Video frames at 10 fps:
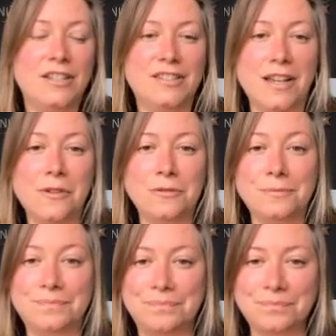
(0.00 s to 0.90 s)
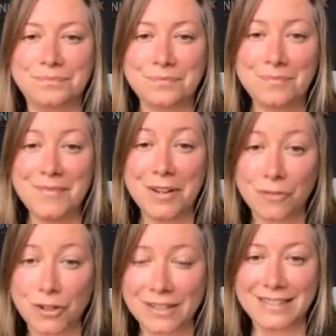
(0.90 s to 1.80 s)
So,
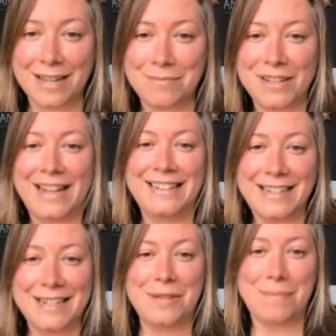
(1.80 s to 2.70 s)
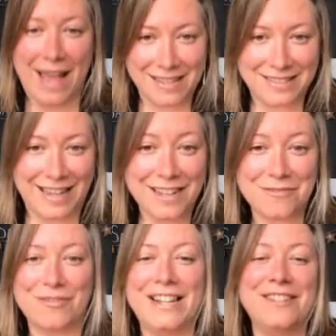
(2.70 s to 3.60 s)
for example, I needed a basket
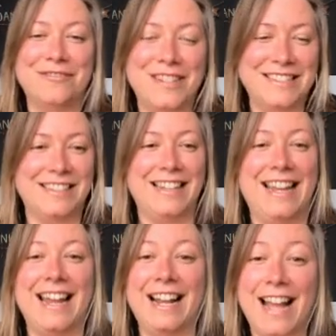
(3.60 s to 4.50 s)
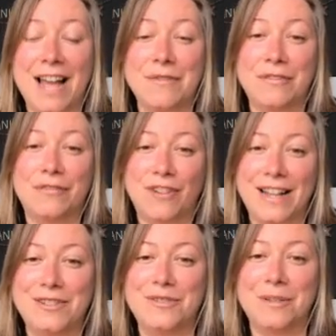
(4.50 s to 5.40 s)
recently, and I have a
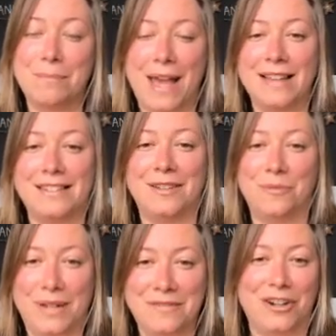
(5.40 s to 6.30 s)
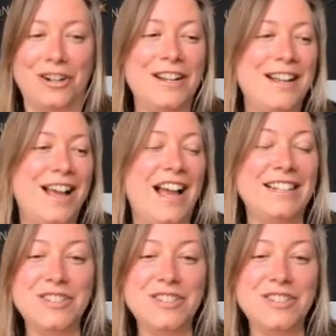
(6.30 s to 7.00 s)
friend who's a basket weaver. I